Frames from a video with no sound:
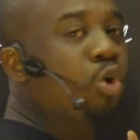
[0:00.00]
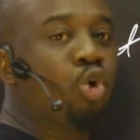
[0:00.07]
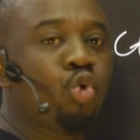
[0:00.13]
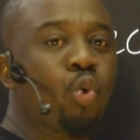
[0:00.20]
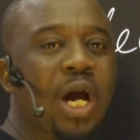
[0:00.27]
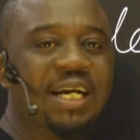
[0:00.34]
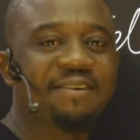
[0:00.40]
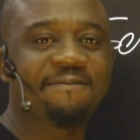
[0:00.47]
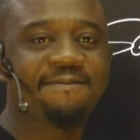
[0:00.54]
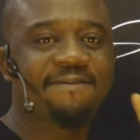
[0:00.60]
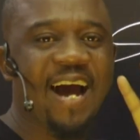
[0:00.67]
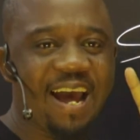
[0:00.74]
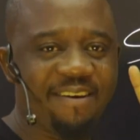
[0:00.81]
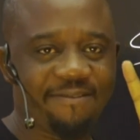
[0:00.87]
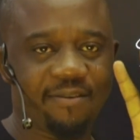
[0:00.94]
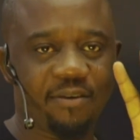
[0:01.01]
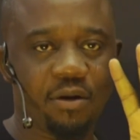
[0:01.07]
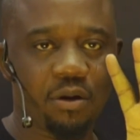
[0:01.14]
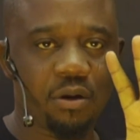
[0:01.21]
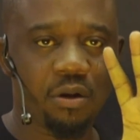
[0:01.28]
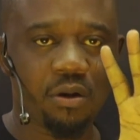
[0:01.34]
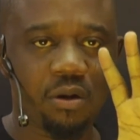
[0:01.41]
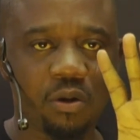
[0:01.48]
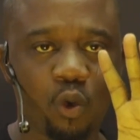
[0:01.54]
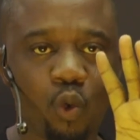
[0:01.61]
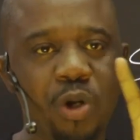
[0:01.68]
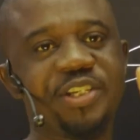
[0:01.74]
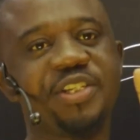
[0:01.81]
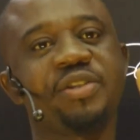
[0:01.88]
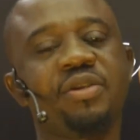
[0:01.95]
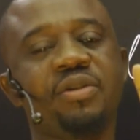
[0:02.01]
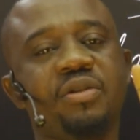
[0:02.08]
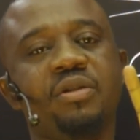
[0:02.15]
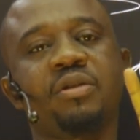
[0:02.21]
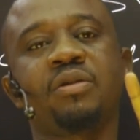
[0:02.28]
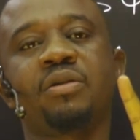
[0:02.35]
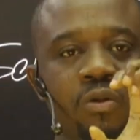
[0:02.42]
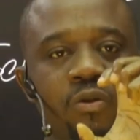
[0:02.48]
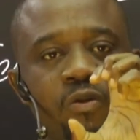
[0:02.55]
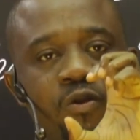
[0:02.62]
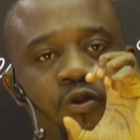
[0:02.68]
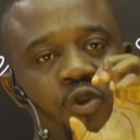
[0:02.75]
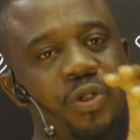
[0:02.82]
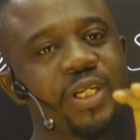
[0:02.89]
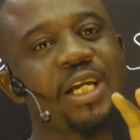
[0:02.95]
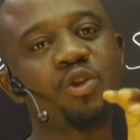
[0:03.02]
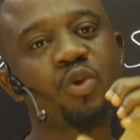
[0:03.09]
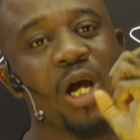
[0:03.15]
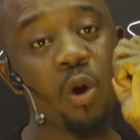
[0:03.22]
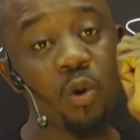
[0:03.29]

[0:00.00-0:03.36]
to look at 5 questions so that you can